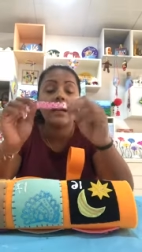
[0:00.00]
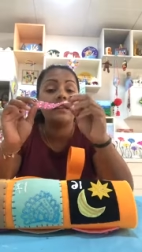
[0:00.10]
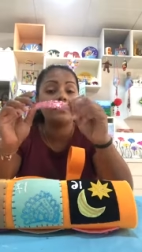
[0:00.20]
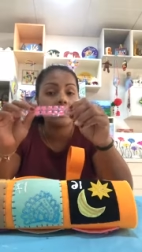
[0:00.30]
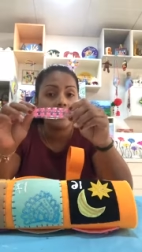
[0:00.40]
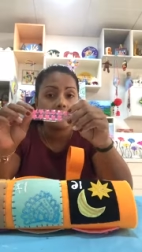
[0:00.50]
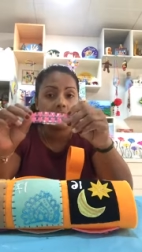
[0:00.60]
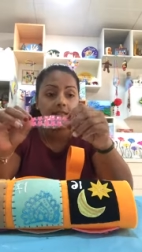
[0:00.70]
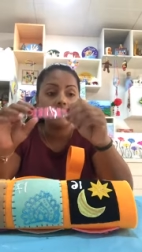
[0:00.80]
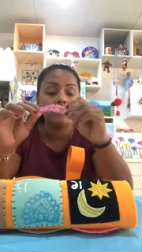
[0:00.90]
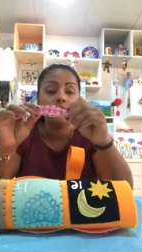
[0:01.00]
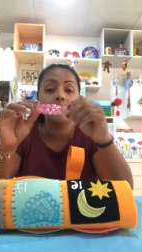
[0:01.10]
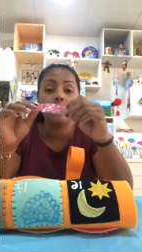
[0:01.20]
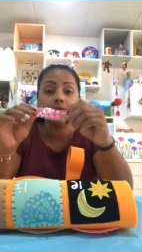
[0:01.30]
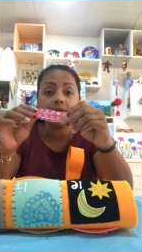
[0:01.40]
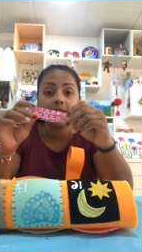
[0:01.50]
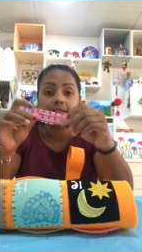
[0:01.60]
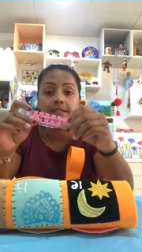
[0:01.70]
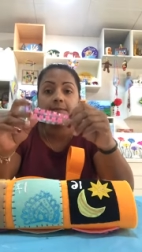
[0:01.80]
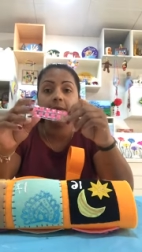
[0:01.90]
As I said, if you want to
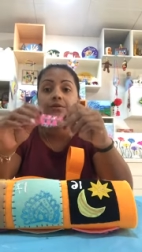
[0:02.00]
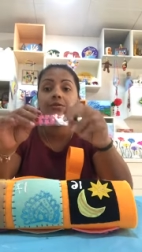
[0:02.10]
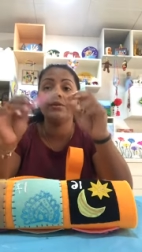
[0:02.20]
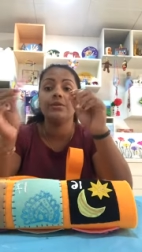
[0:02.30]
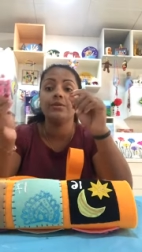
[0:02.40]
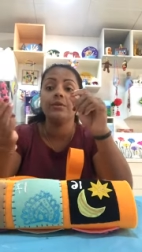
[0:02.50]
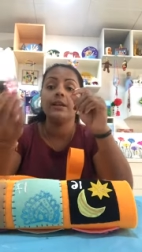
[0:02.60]
stitch it, make sure you